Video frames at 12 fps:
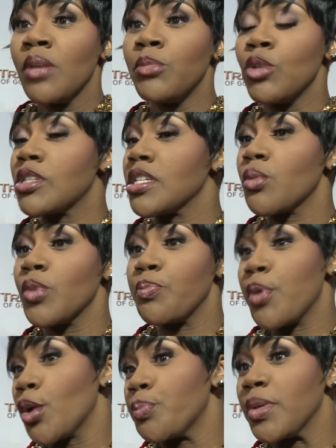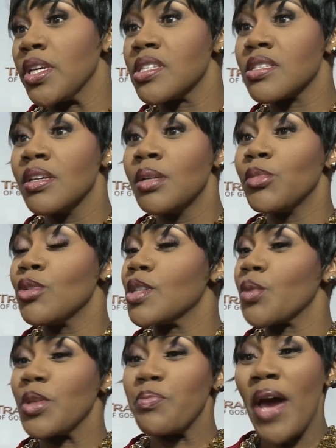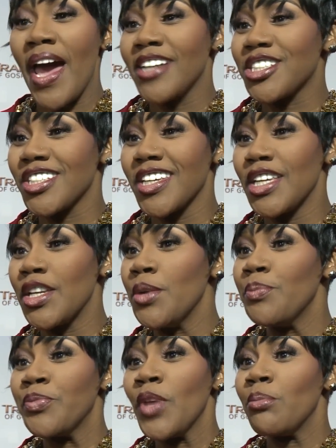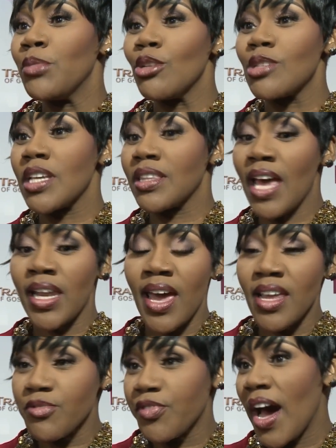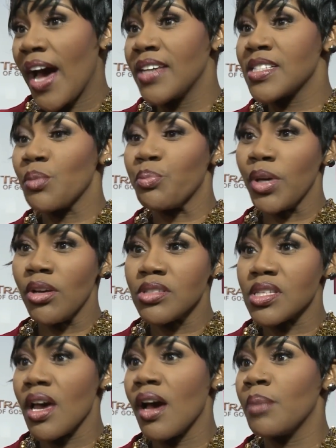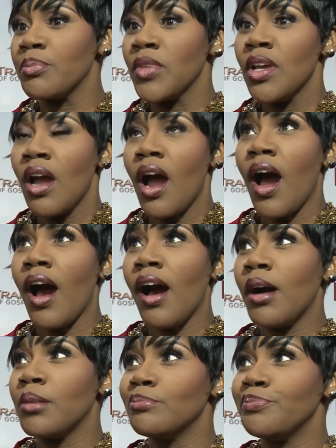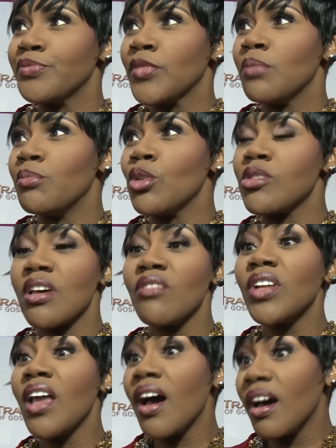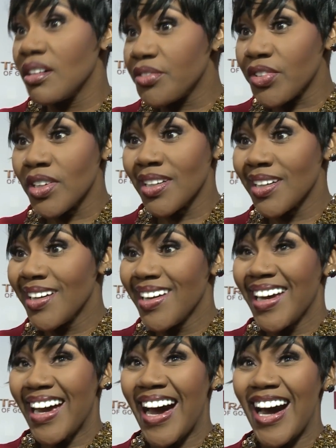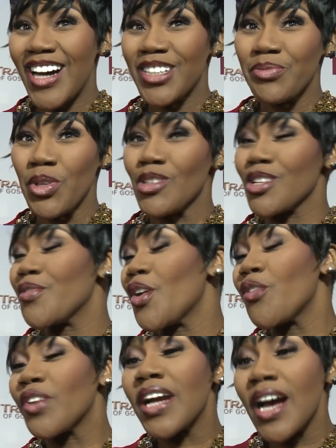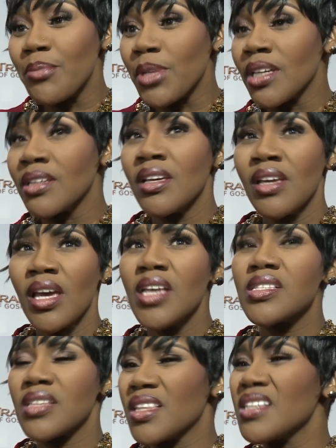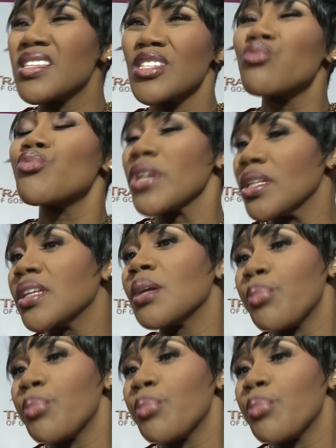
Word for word: music with purpose, music with passion, music that edifies and builds up, um, music of love, um, music of overcoming, it's, this is really